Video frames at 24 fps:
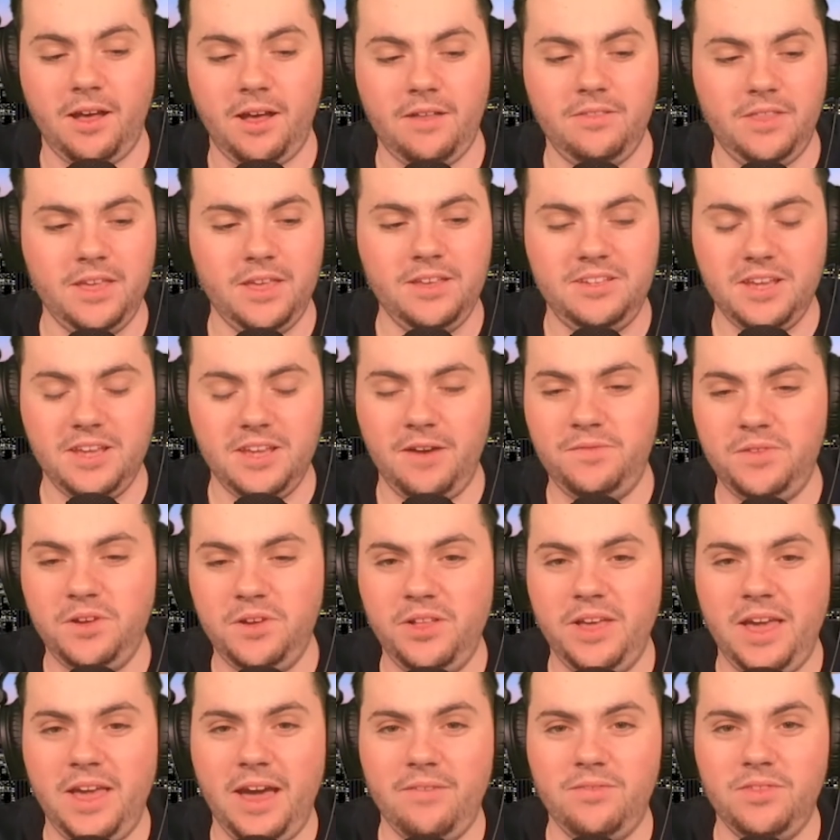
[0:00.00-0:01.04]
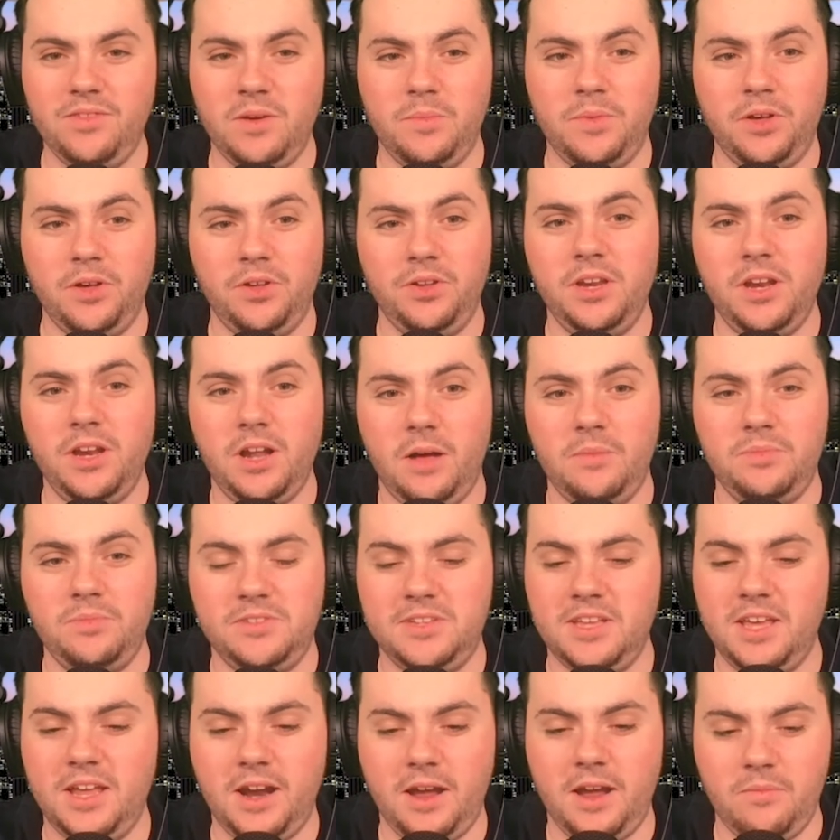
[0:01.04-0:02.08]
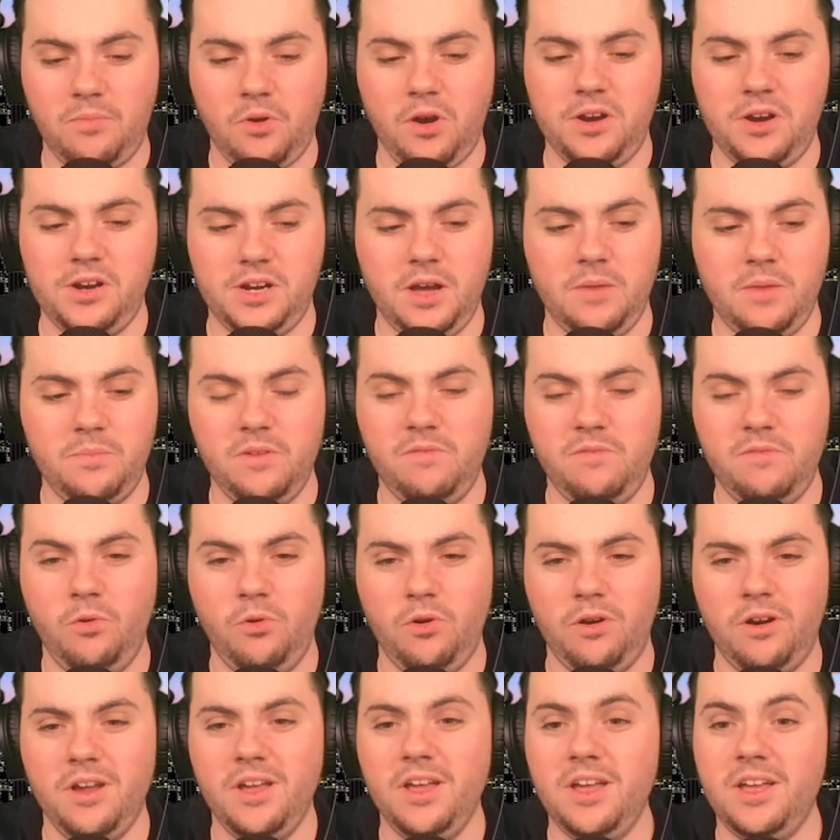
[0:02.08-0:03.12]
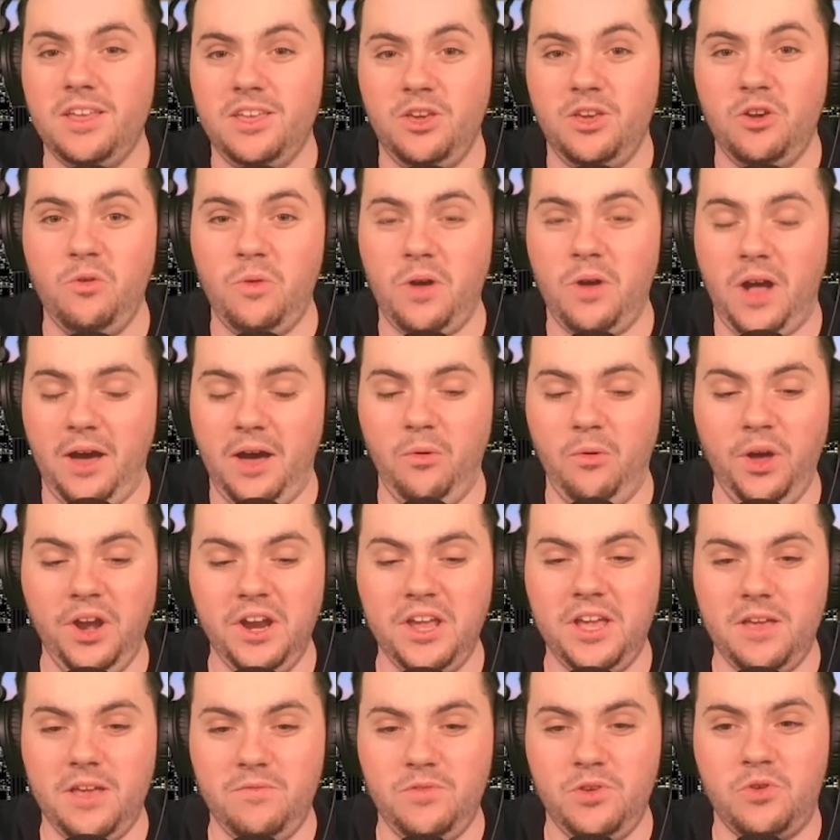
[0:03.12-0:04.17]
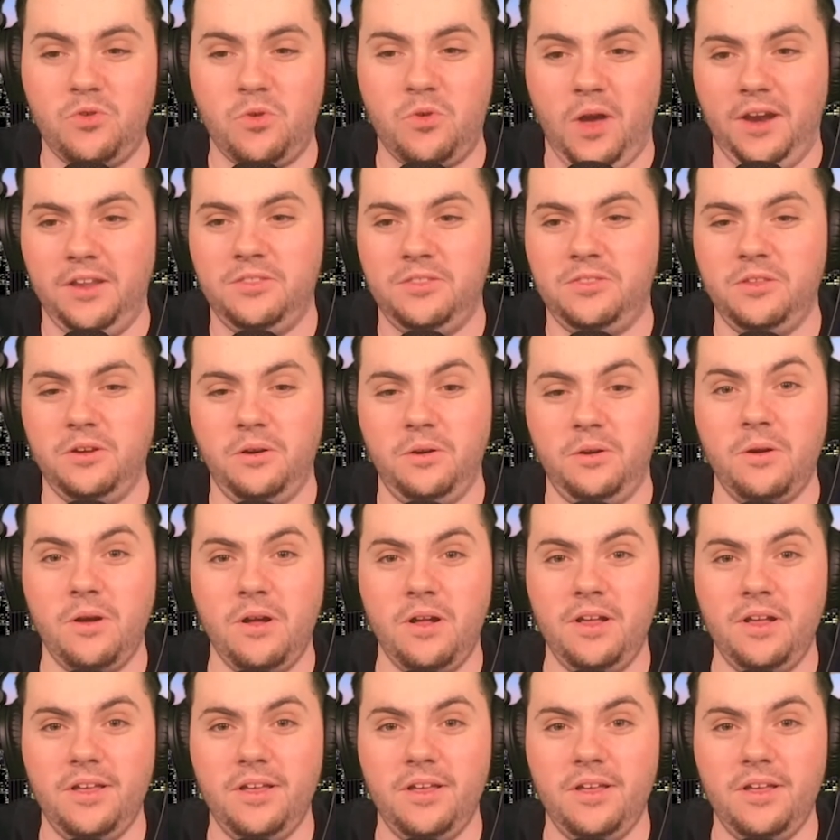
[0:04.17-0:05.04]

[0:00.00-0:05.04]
They definitely have the ability to upset. I brought it up before. I want to give you credit though.